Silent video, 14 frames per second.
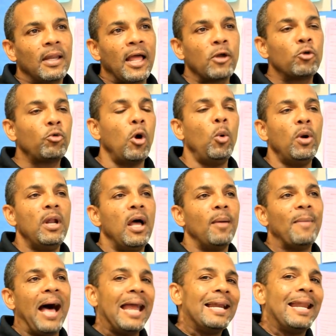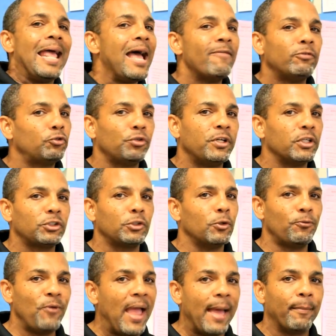like growing up, I didn't have a traditional
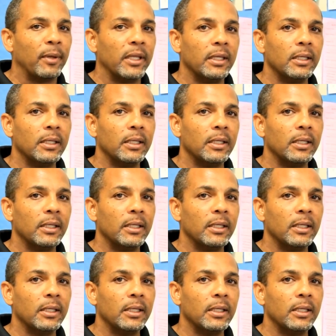family.